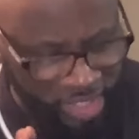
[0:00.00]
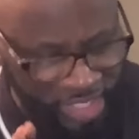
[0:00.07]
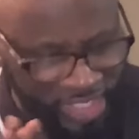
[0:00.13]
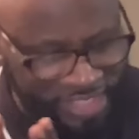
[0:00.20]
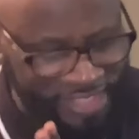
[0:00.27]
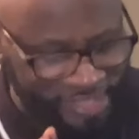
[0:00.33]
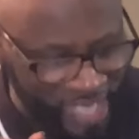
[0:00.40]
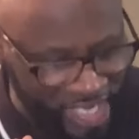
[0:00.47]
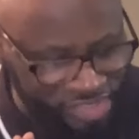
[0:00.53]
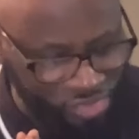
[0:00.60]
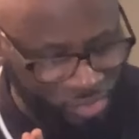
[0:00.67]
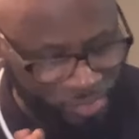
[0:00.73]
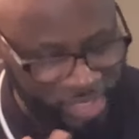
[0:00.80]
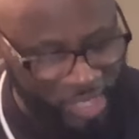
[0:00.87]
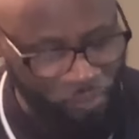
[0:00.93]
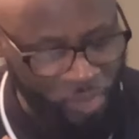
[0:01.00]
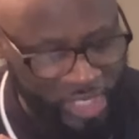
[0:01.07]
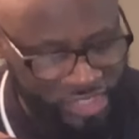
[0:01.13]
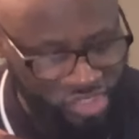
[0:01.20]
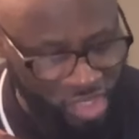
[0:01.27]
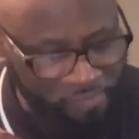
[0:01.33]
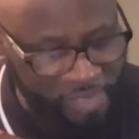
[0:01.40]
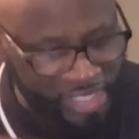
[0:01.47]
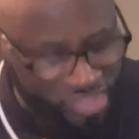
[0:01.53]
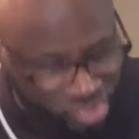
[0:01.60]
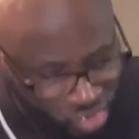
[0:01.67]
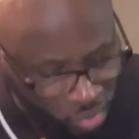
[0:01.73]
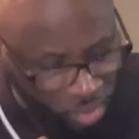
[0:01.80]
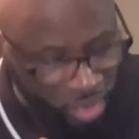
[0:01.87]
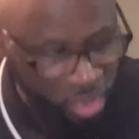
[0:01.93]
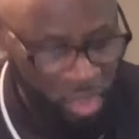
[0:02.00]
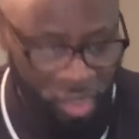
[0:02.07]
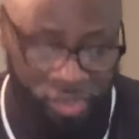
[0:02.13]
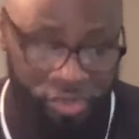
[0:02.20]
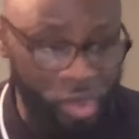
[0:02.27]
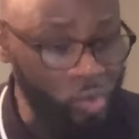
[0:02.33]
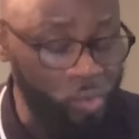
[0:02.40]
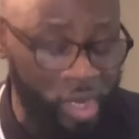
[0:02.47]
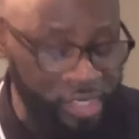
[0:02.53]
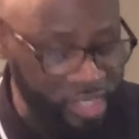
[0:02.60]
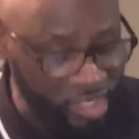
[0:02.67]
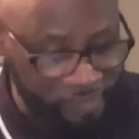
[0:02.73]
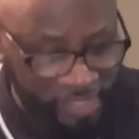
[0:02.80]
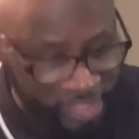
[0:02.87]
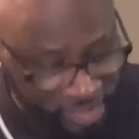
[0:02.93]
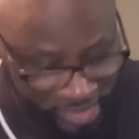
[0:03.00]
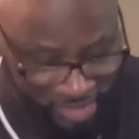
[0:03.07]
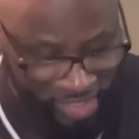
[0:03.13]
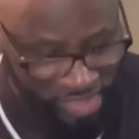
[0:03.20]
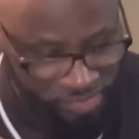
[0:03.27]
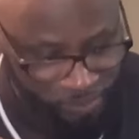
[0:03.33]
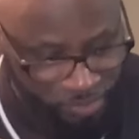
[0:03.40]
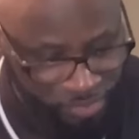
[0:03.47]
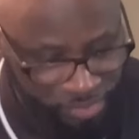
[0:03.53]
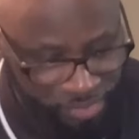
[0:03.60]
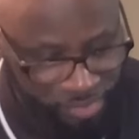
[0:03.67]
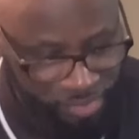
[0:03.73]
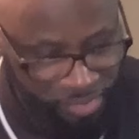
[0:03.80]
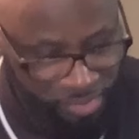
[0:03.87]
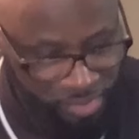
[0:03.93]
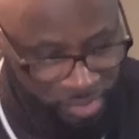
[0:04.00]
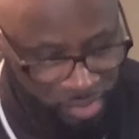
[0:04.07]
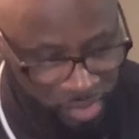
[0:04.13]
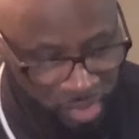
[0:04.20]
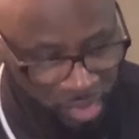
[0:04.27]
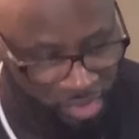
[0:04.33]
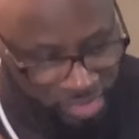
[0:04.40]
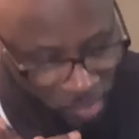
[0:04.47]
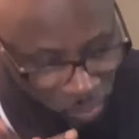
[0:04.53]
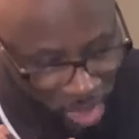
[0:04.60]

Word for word: it is logical that we should make sure no one never hear the gospel. Come on. Pastor.